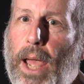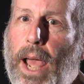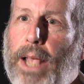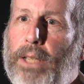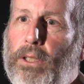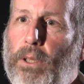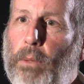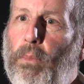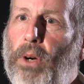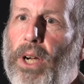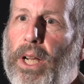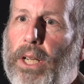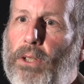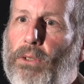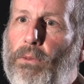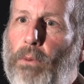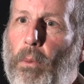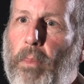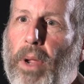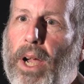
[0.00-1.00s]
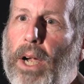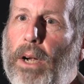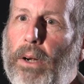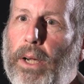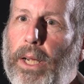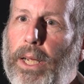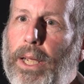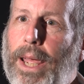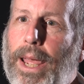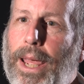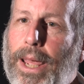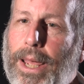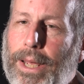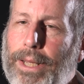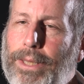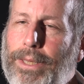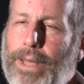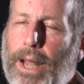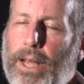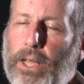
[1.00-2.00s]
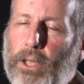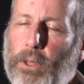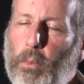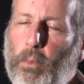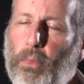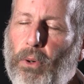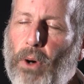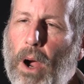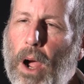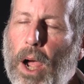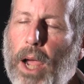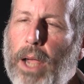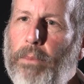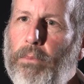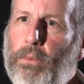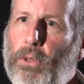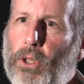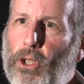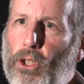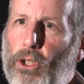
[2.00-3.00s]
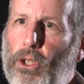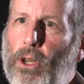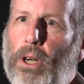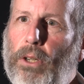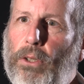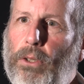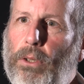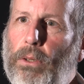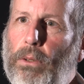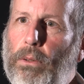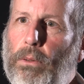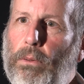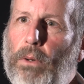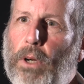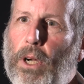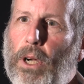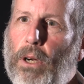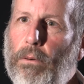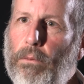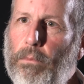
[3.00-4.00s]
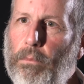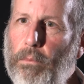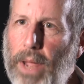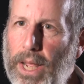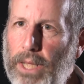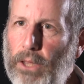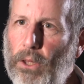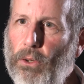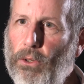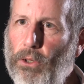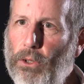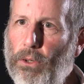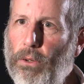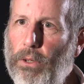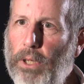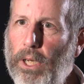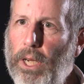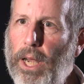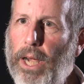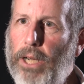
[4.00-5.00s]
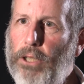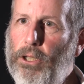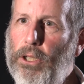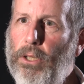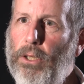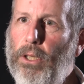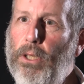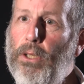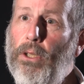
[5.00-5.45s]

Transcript: As the brain is repairing, it's at its prime to start to make those new connections.